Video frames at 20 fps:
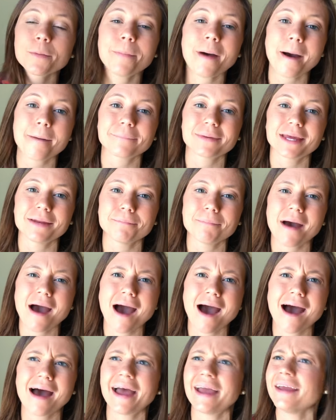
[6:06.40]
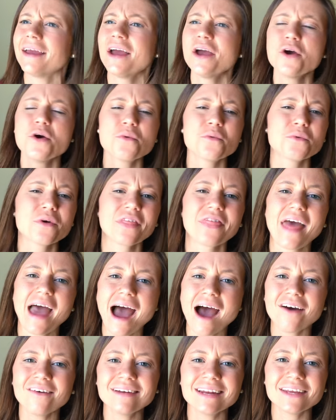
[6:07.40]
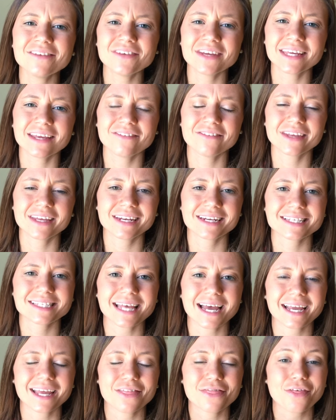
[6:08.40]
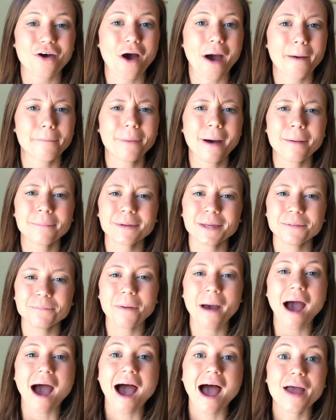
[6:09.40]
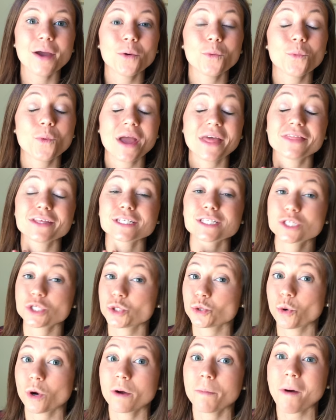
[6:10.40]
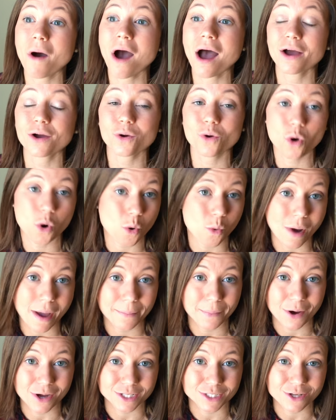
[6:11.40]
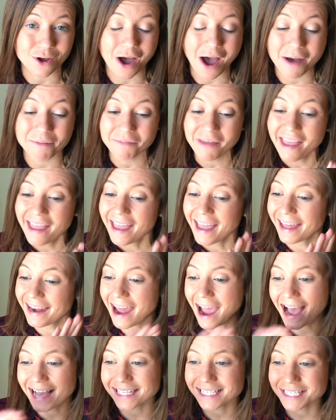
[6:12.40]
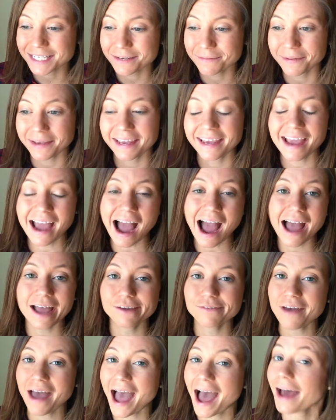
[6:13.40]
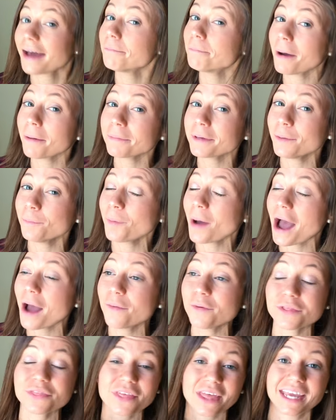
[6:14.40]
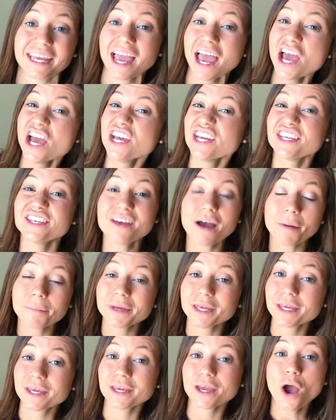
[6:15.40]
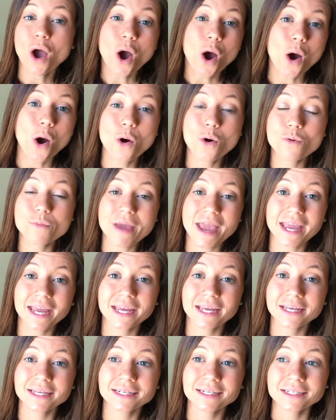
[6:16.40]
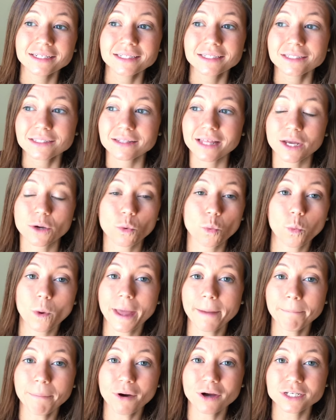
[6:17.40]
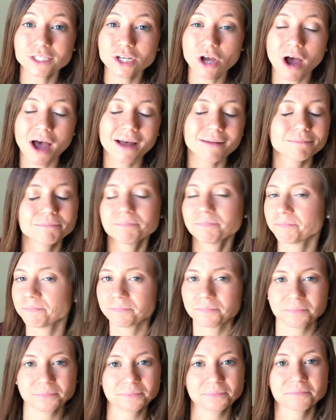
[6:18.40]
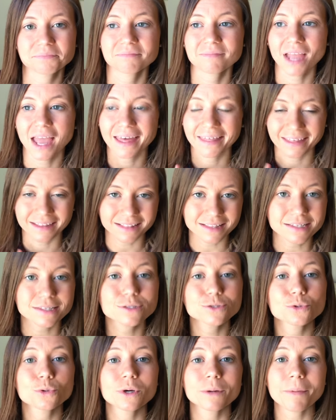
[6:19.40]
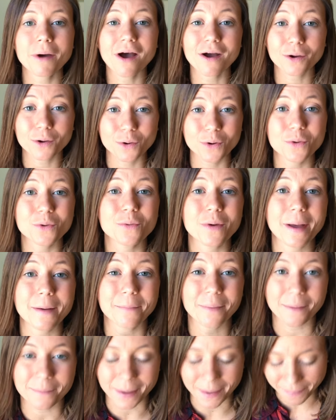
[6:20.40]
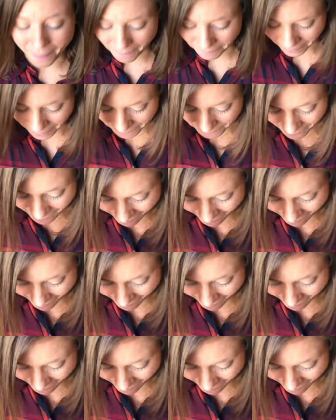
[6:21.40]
or pumpkin pie. Without even giving it a second thought, pumpkin pie with store-bought Cool Whip on top. It has to be. I've had pumpkin pie with like yummy homemade like whip on top. I like the store-bought Cool Whip on my pumpkin